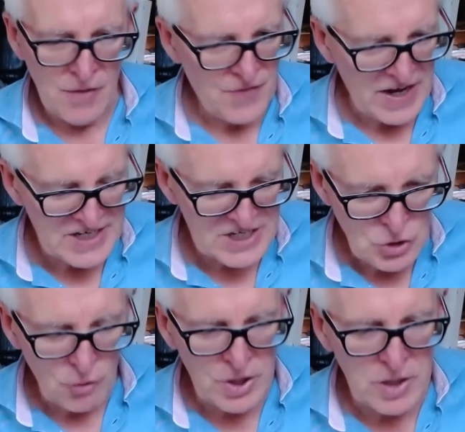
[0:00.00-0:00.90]
That is
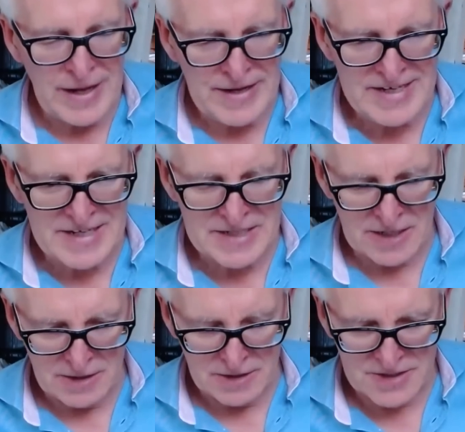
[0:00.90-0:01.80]
not going to be an easy
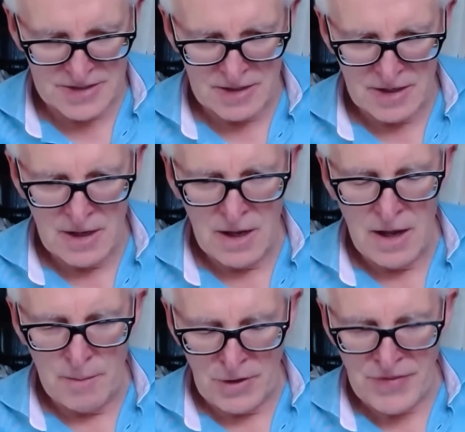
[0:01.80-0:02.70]
task,
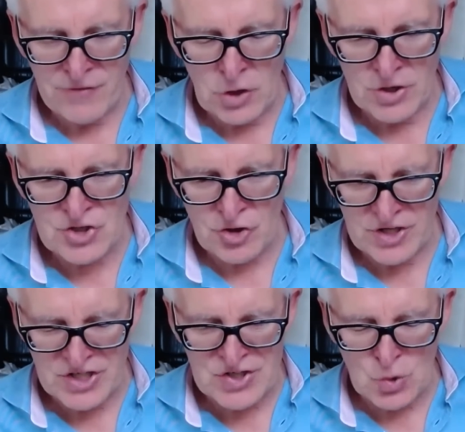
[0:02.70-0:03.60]
but they've got to try
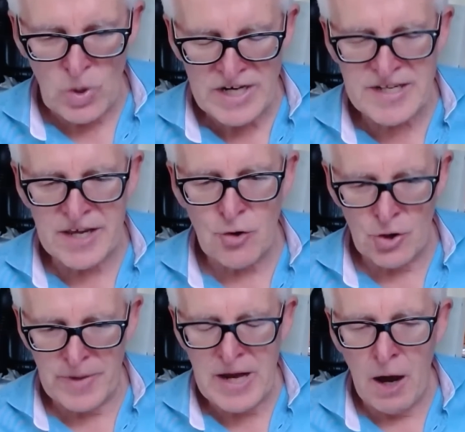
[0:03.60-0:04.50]
and squeeze the
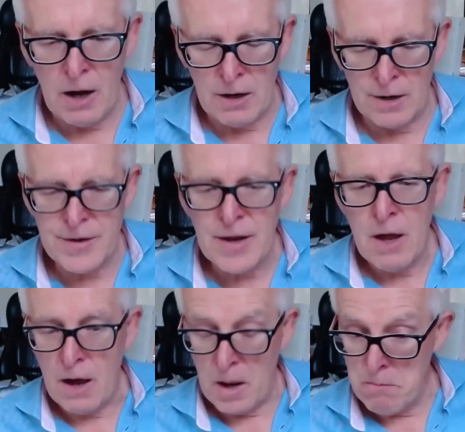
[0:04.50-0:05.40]
economy hard.
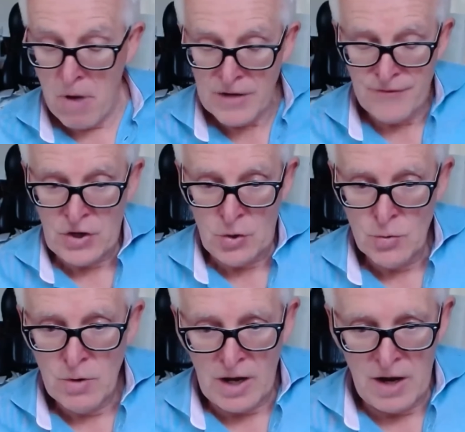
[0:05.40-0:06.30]
And my
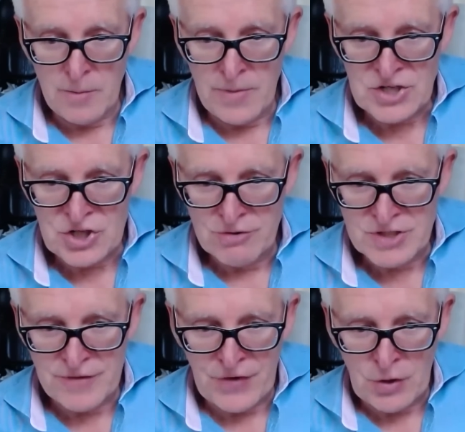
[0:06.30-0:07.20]
view, I don't know about
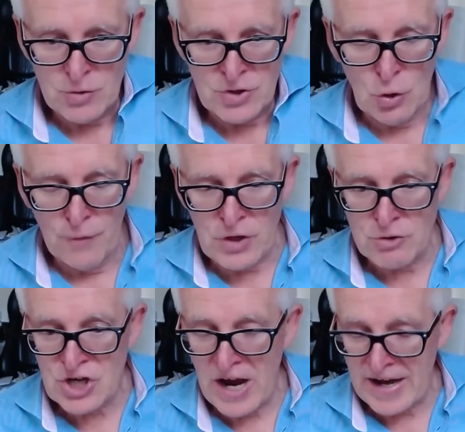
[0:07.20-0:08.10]
Joseph's view or your
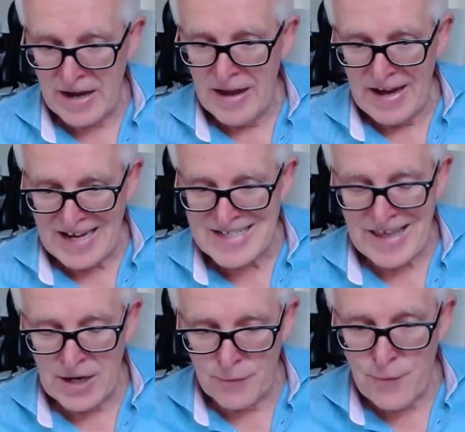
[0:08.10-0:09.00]
view, Jack, is
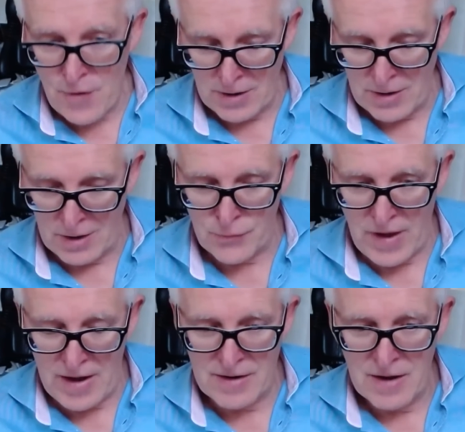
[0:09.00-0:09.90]
they're going to front load
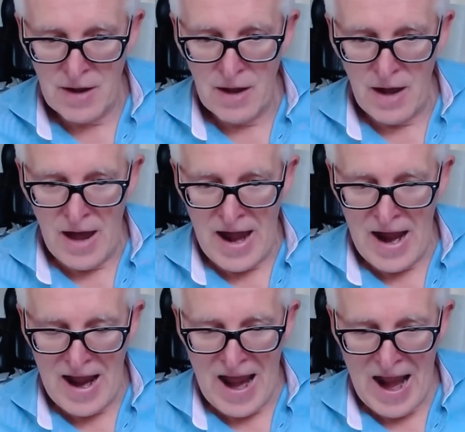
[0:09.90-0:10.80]
that.
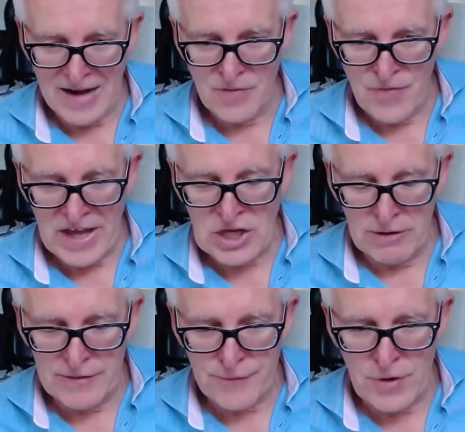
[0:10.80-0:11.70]
Uh, and they're
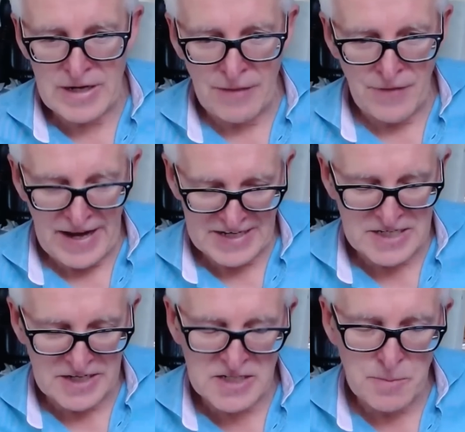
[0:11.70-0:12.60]
going for it in the next
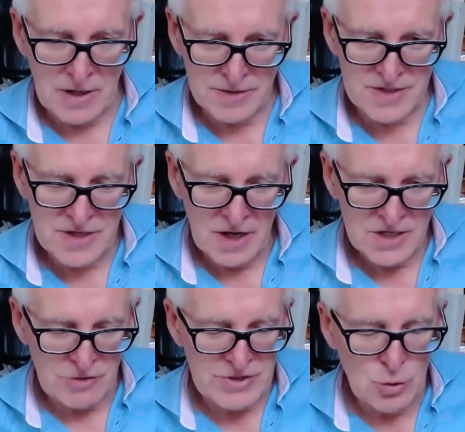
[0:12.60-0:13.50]
six months.
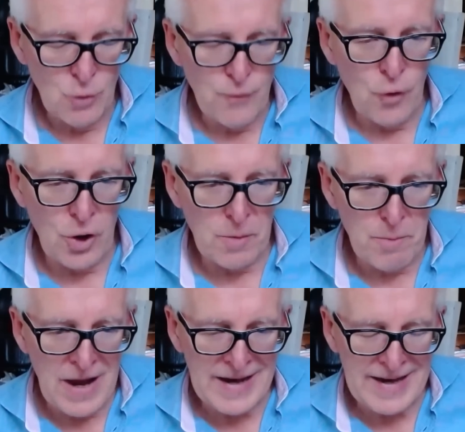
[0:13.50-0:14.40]
So there's an awful lot of
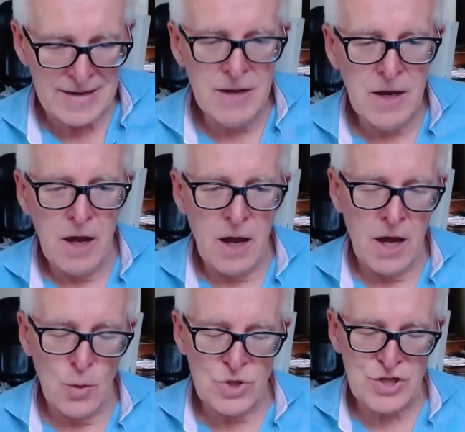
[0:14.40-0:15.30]
pain
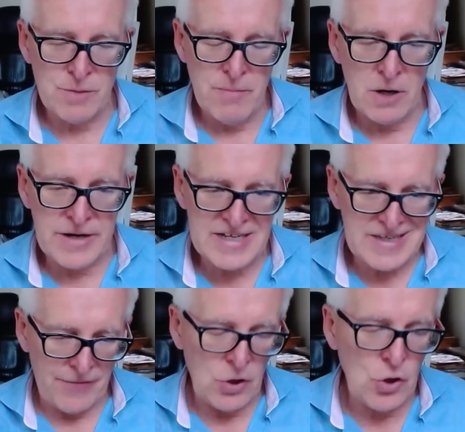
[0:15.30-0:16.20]
uh, which the markets
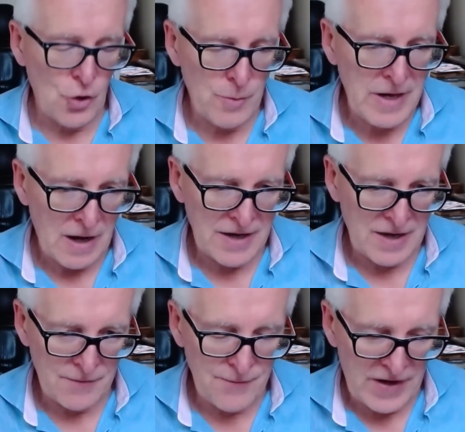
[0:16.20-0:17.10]
and the economy are
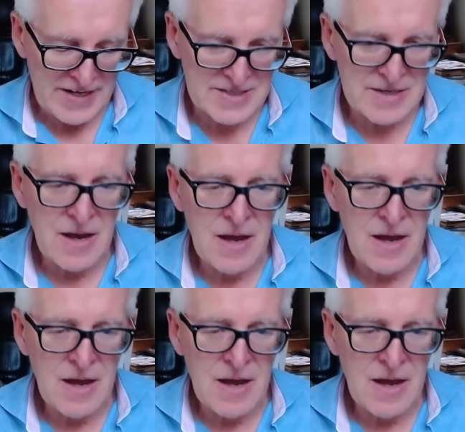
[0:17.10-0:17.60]
going to face.